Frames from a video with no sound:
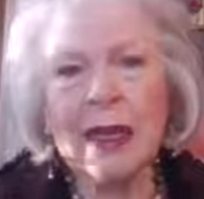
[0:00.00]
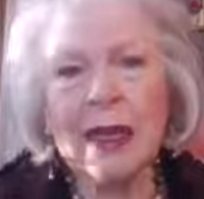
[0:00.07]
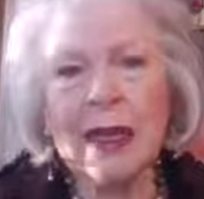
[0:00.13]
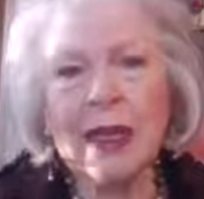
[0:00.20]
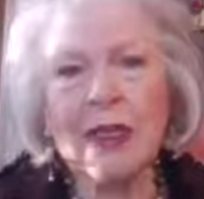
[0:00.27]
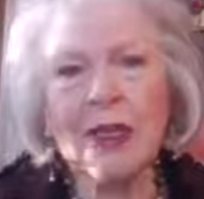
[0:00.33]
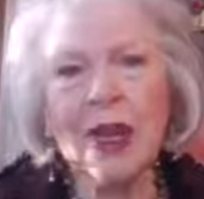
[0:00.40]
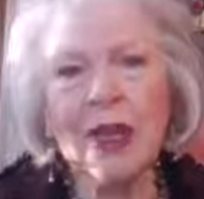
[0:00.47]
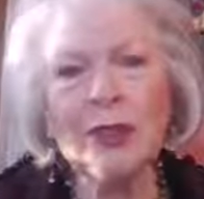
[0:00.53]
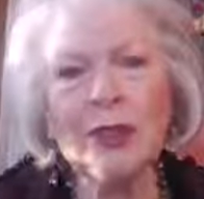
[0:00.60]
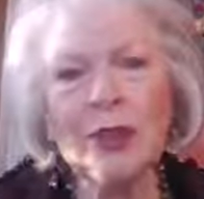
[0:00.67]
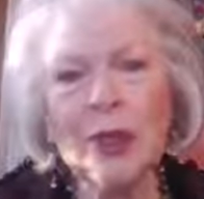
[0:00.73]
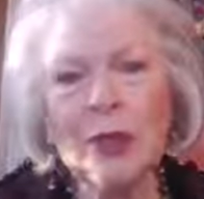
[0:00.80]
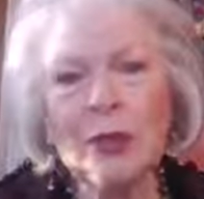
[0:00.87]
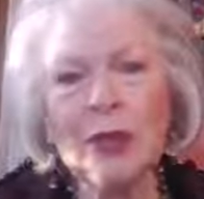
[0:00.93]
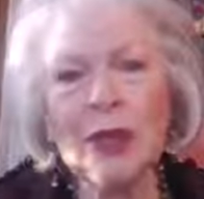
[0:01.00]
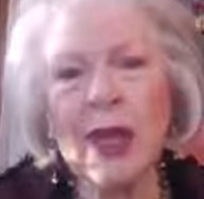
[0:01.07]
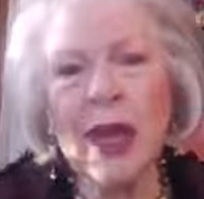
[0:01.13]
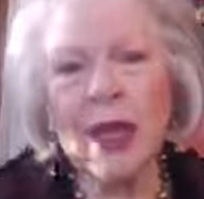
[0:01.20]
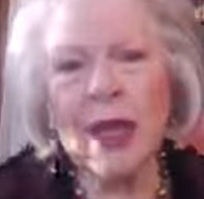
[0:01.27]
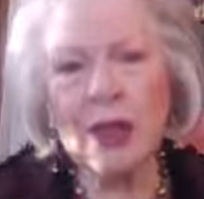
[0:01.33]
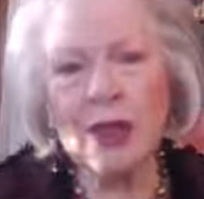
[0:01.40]
It's also
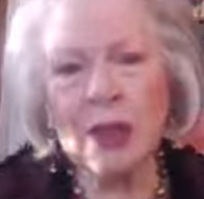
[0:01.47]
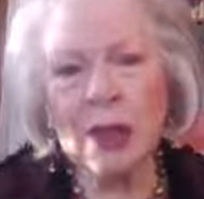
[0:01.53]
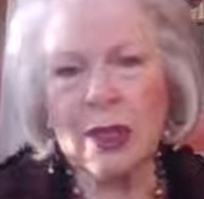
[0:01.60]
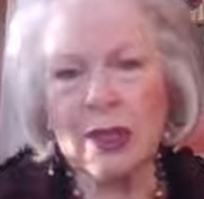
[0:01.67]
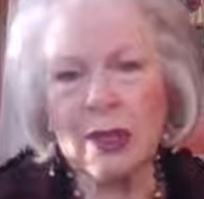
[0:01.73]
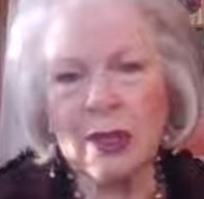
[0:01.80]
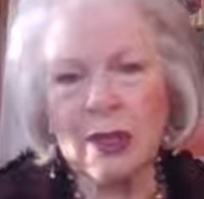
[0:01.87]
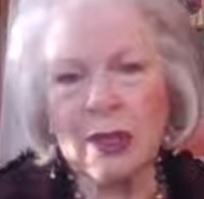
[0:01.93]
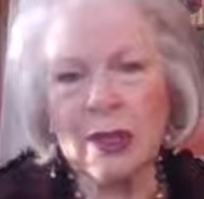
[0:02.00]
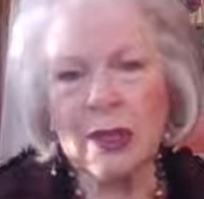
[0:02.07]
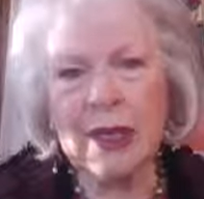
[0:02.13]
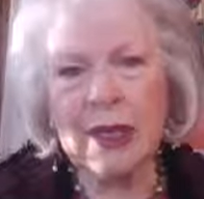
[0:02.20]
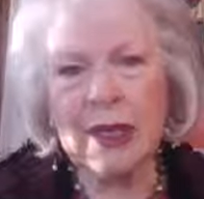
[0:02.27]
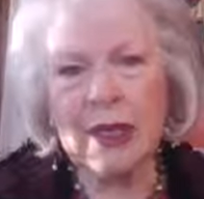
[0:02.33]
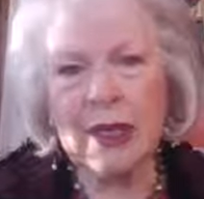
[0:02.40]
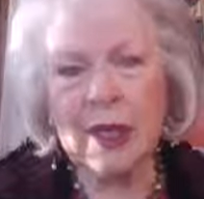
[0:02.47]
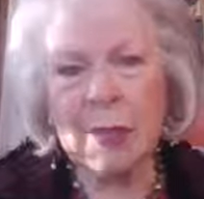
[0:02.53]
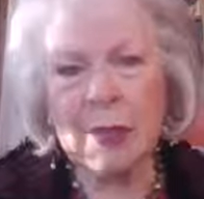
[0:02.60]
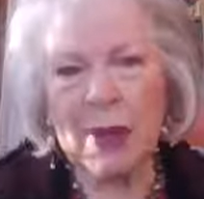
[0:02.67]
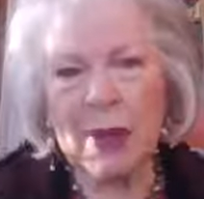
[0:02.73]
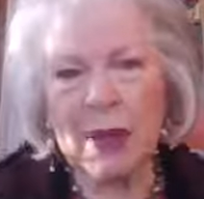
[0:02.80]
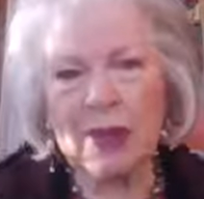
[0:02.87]
challenging to dig
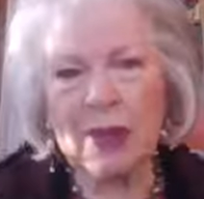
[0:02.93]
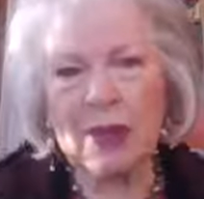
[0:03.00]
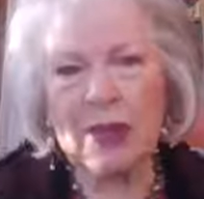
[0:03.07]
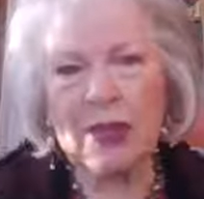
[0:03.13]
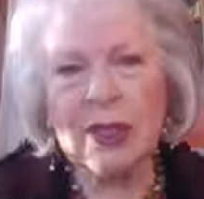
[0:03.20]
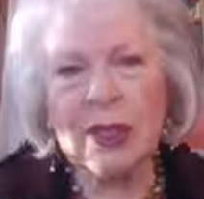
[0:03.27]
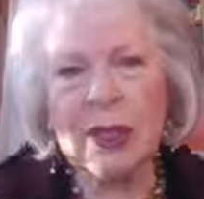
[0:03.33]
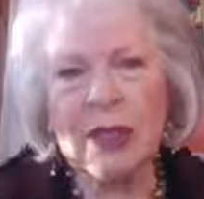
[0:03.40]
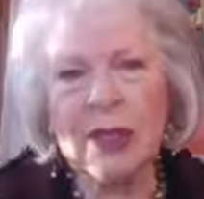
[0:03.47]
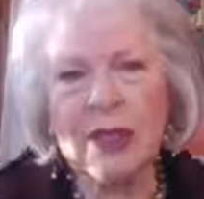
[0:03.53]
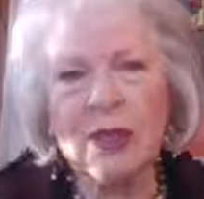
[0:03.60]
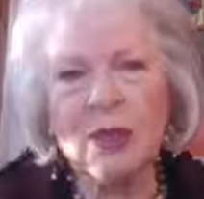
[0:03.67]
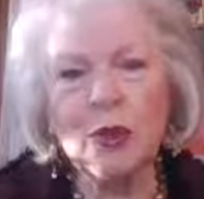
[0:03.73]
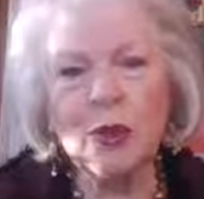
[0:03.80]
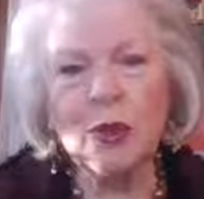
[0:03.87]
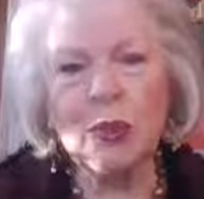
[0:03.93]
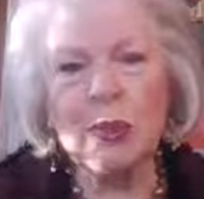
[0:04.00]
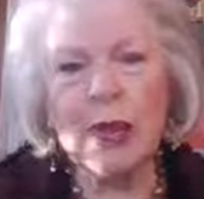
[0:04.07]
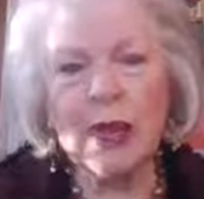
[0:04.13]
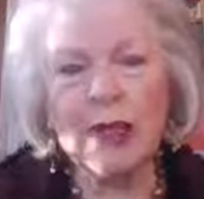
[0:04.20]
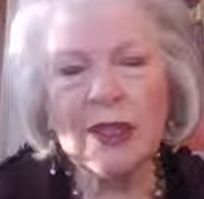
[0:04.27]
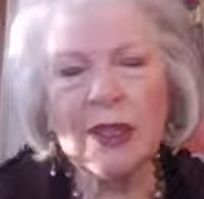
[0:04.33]
deep and to see into
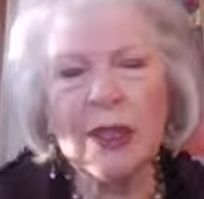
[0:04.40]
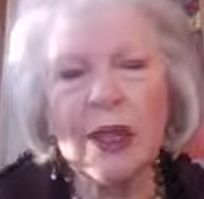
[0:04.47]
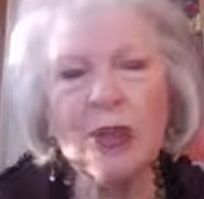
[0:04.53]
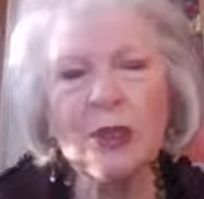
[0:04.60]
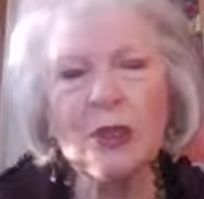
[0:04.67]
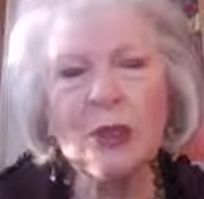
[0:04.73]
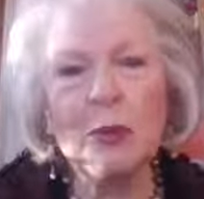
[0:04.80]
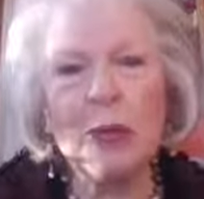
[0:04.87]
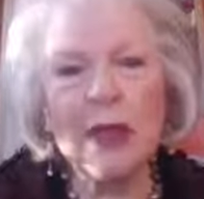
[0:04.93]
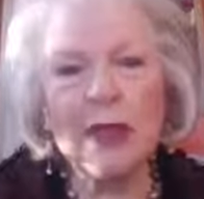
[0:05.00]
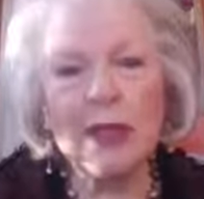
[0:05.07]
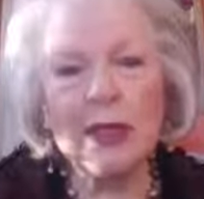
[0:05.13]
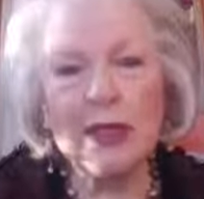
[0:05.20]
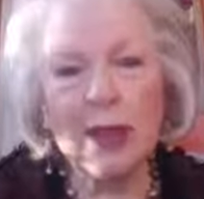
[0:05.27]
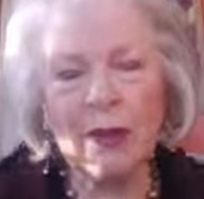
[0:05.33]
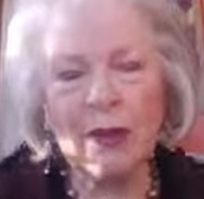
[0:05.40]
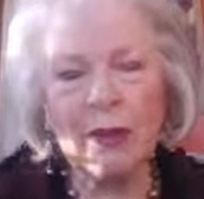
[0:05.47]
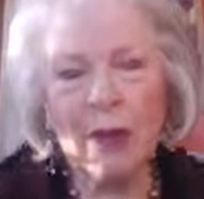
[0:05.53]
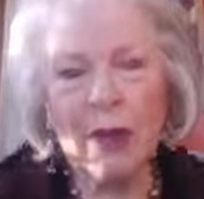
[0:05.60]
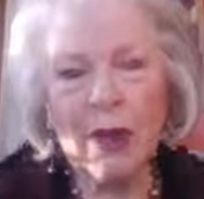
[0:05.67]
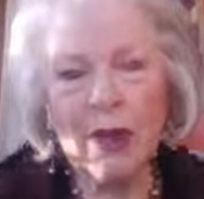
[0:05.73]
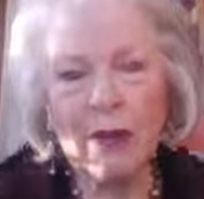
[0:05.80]
me, see into myself,
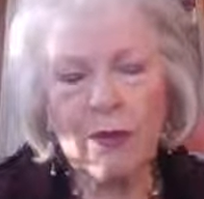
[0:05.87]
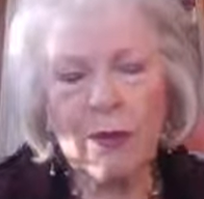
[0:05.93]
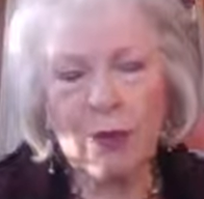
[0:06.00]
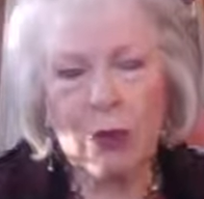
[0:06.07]
for